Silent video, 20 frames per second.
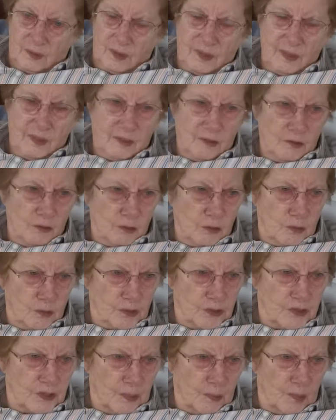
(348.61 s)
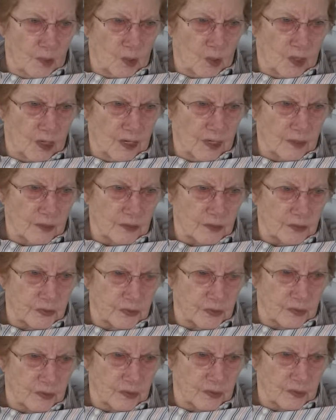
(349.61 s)
The little summer
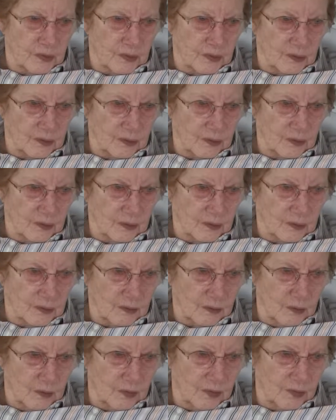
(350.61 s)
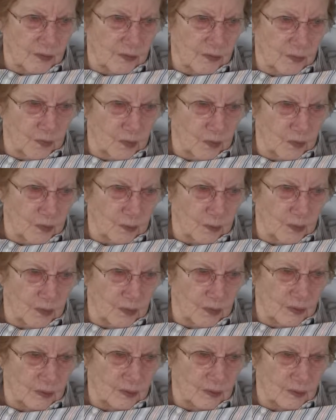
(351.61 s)
house on the farm,
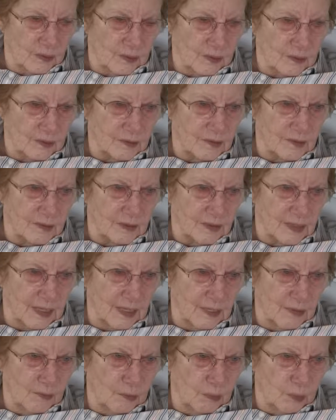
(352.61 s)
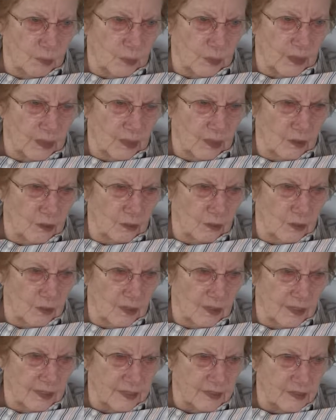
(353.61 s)
down below
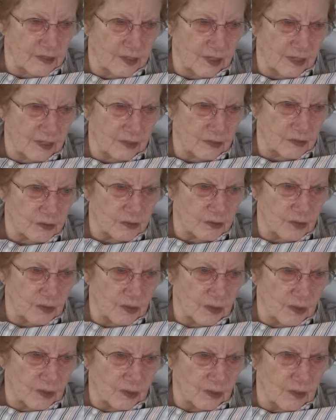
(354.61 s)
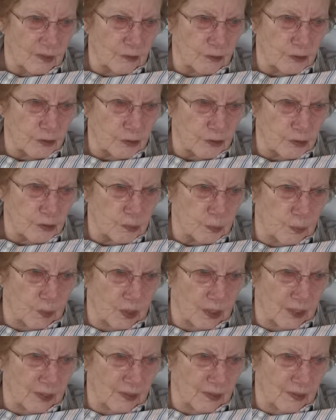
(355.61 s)
Clay's house. There's a
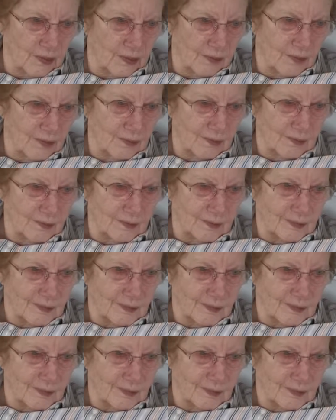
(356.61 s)
spring there.